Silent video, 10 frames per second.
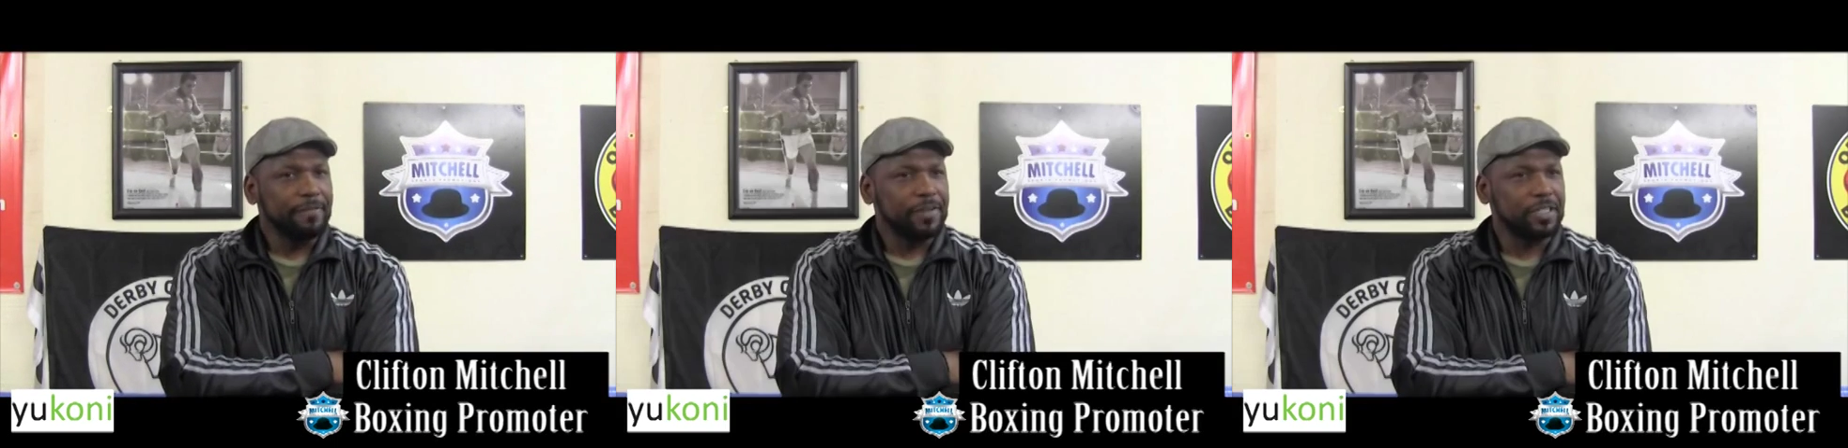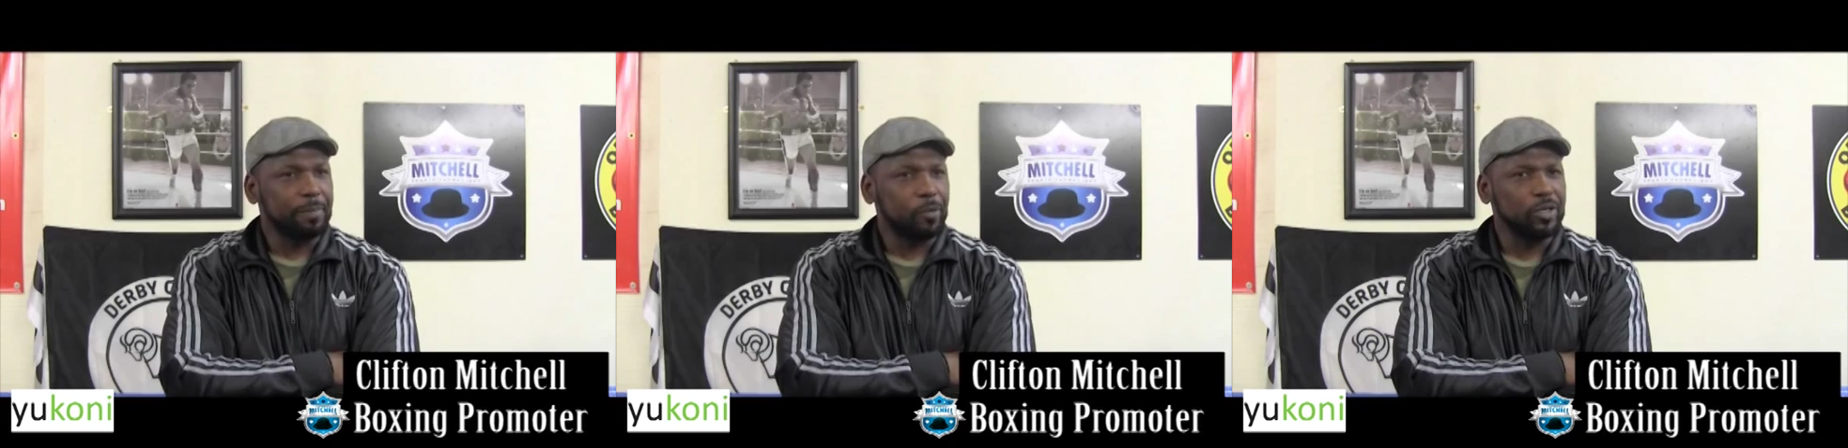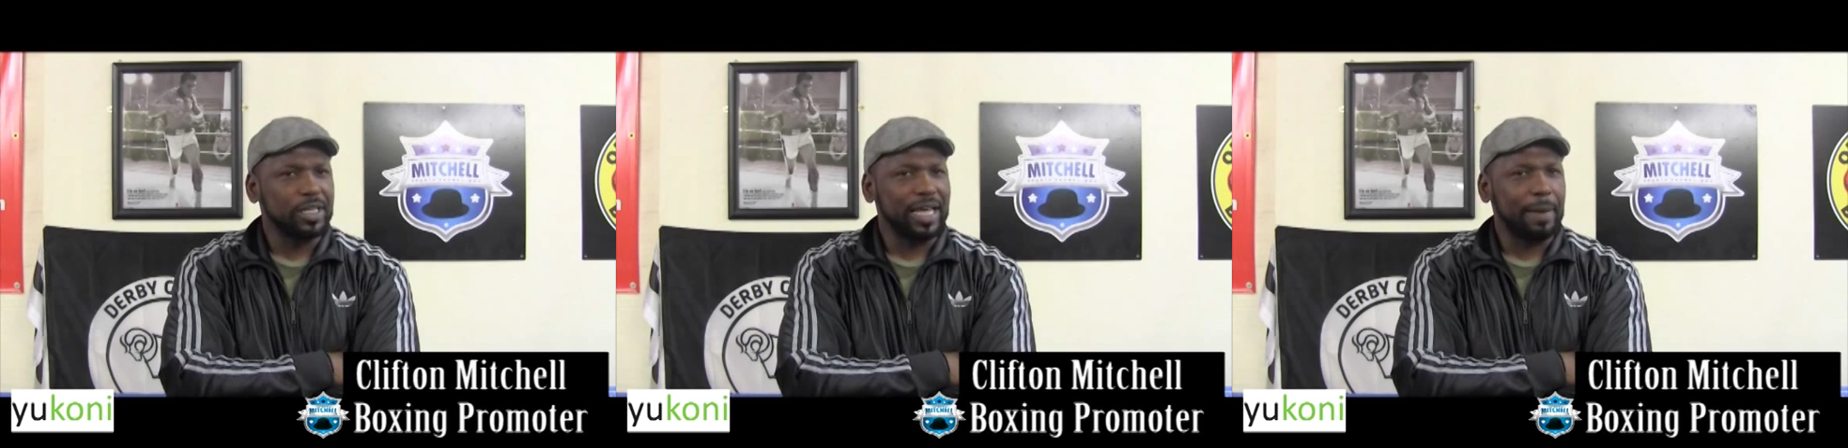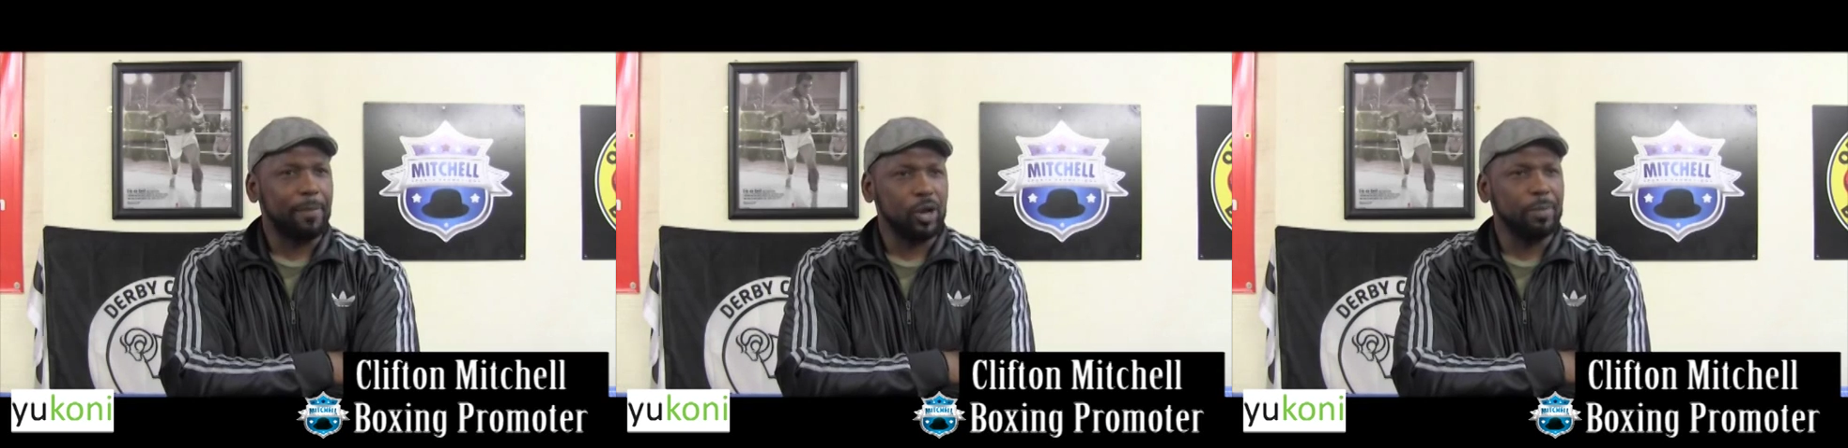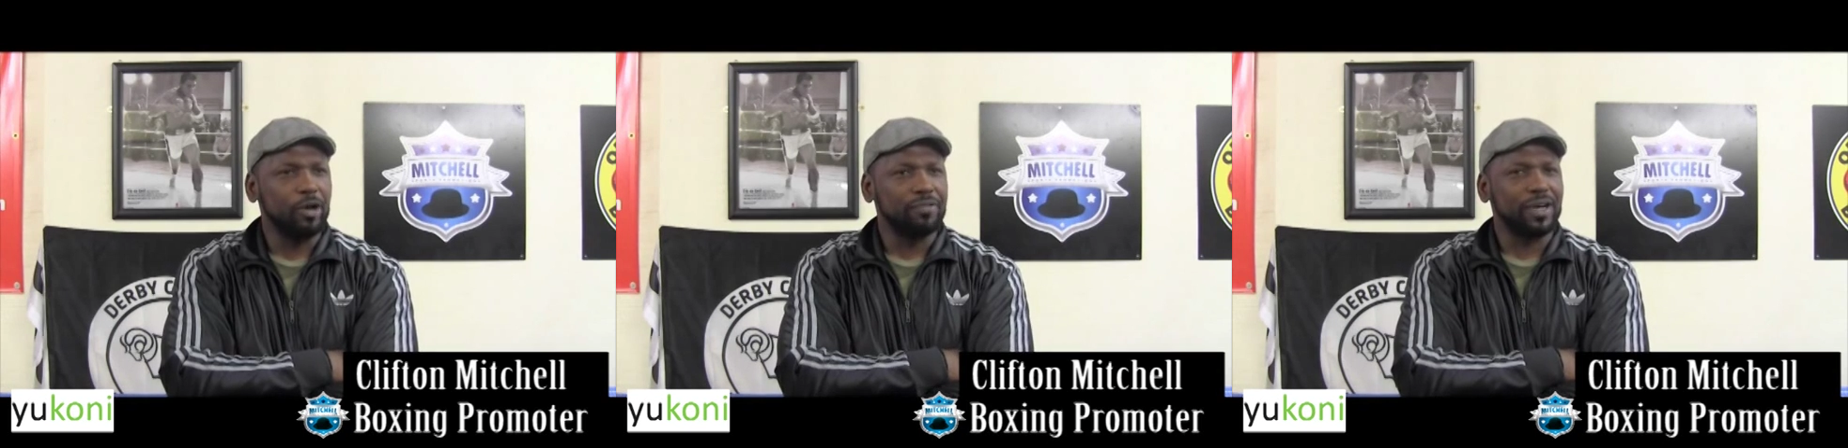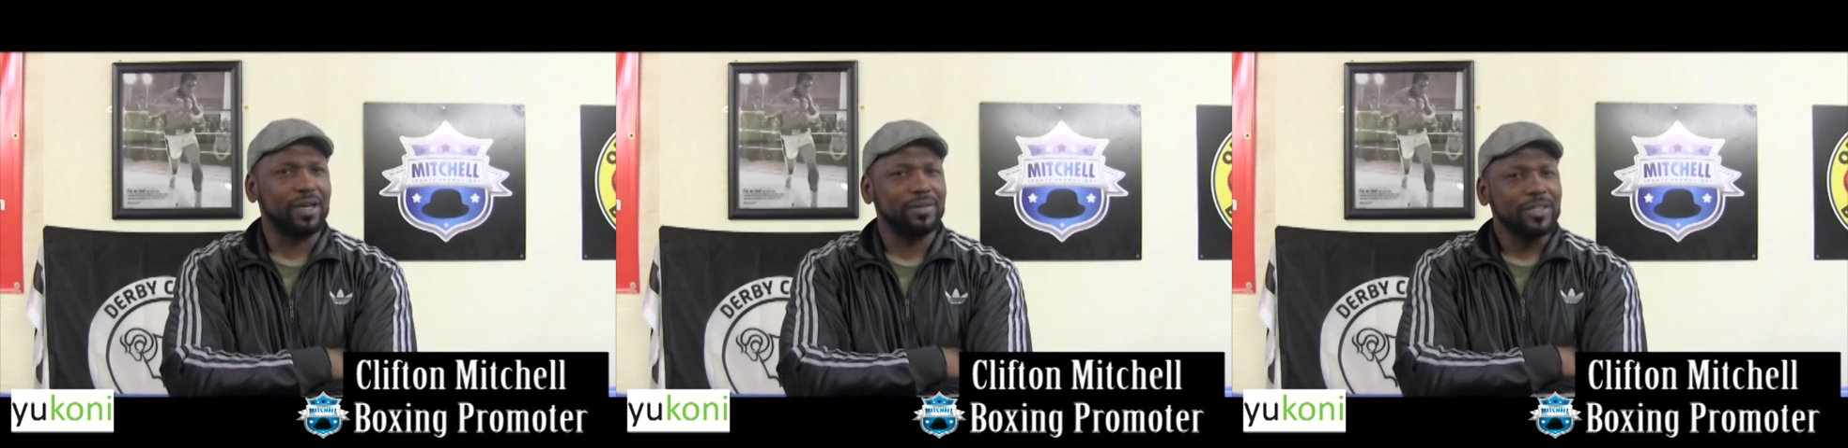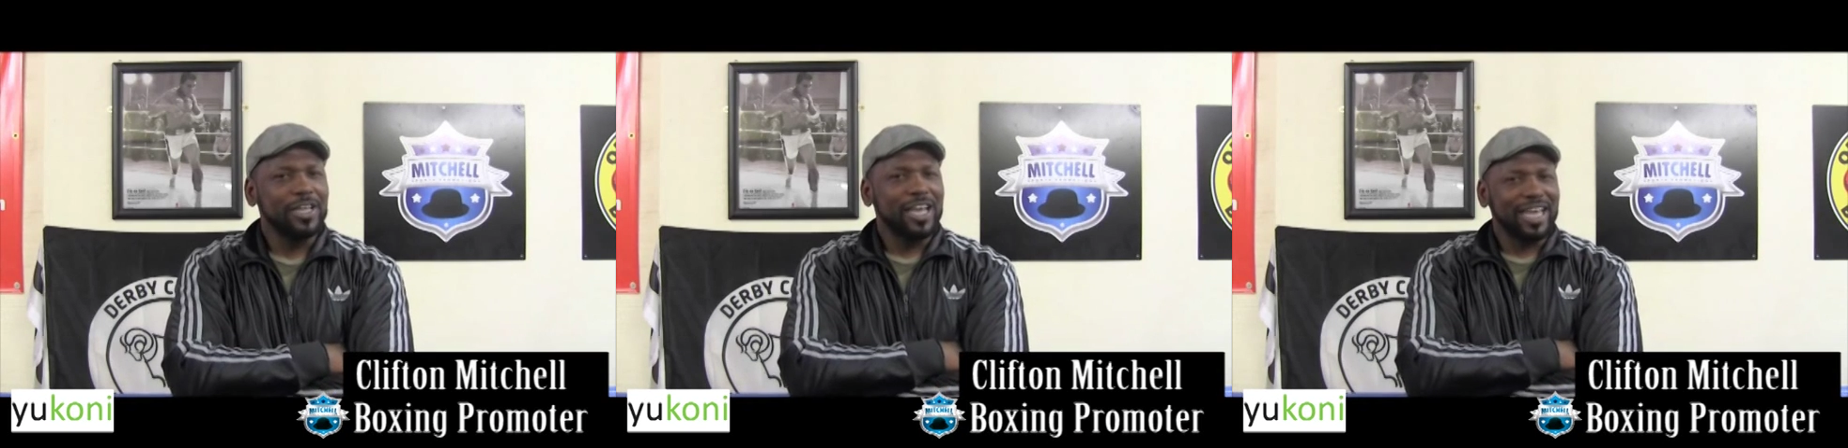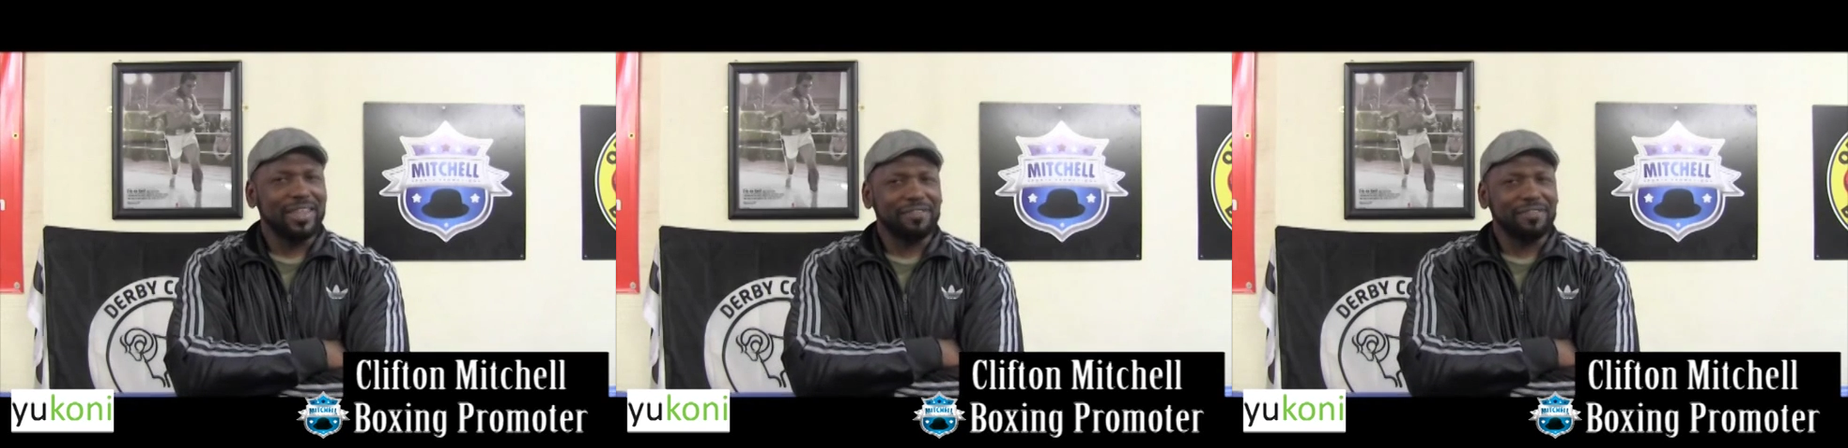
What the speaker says: Listen, Bruce, that I put him over in